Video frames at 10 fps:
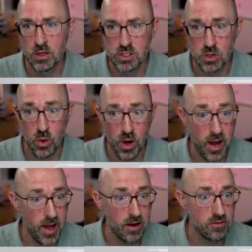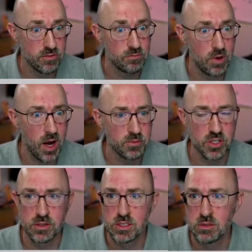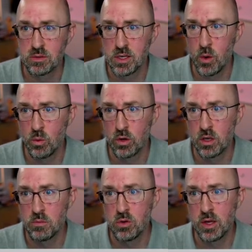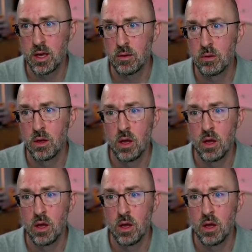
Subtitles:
So I have options, how I want to communicate.